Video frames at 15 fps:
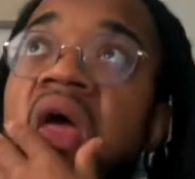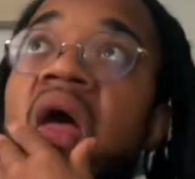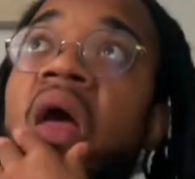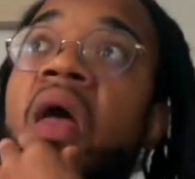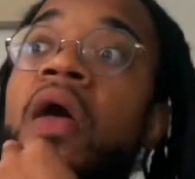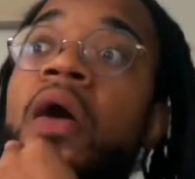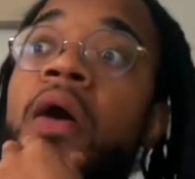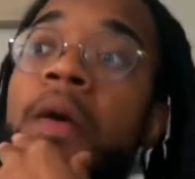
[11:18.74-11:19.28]

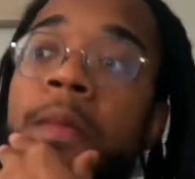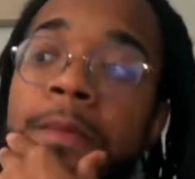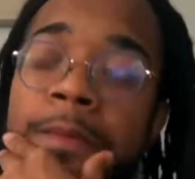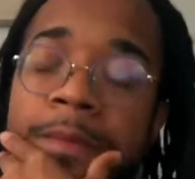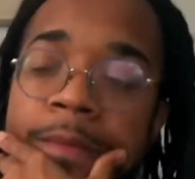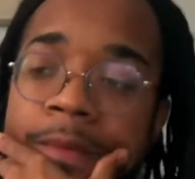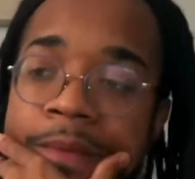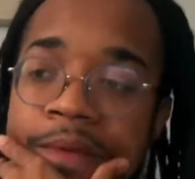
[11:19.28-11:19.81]

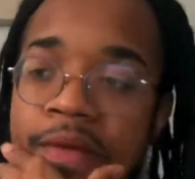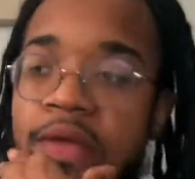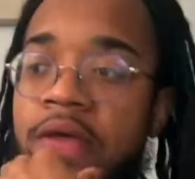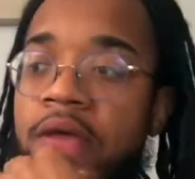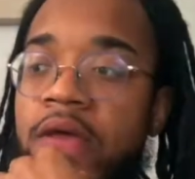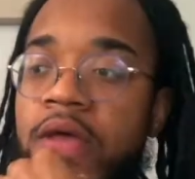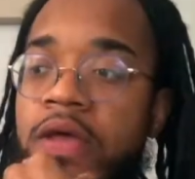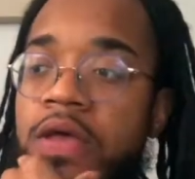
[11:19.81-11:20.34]
Boom,
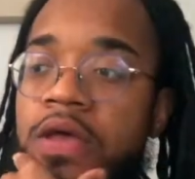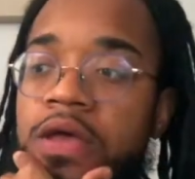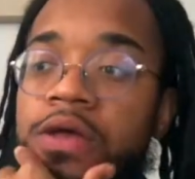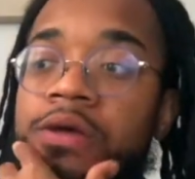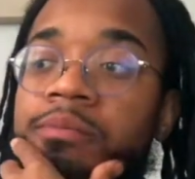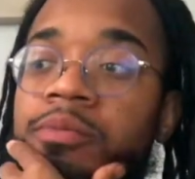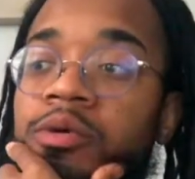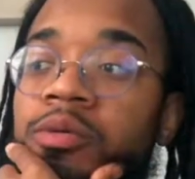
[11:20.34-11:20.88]

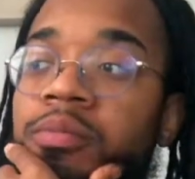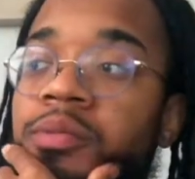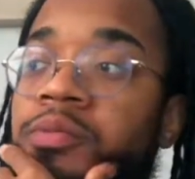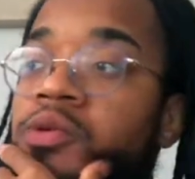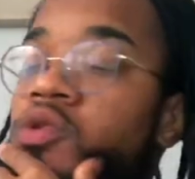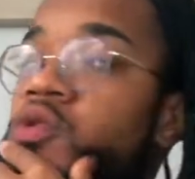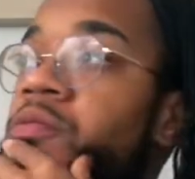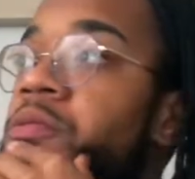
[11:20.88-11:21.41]
boom,
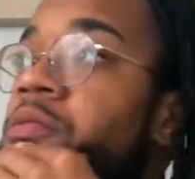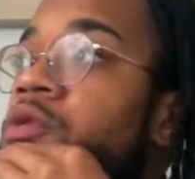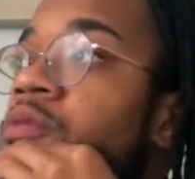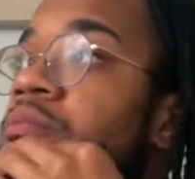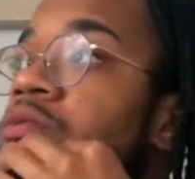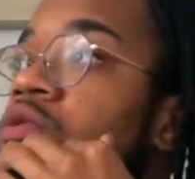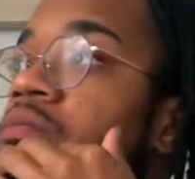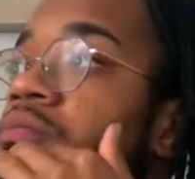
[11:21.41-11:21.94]
boom,
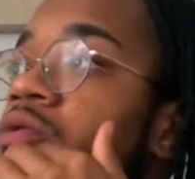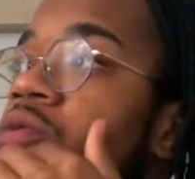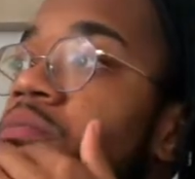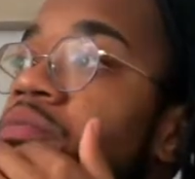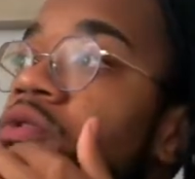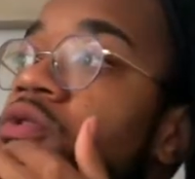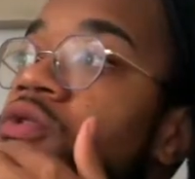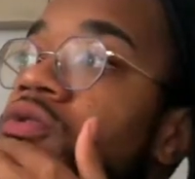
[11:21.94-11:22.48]
boom, boom, boom,
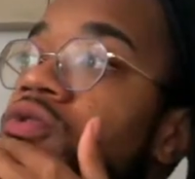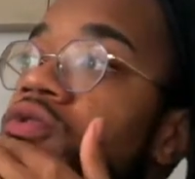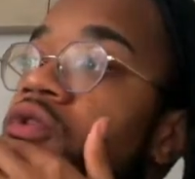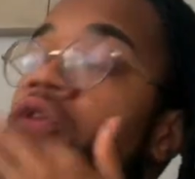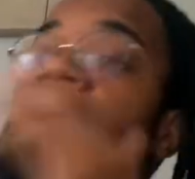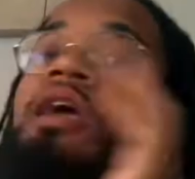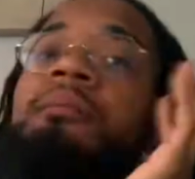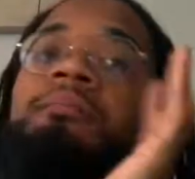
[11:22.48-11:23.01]
boom.
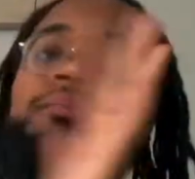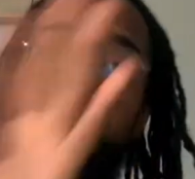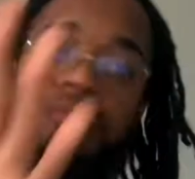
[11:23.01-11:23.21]
Okay.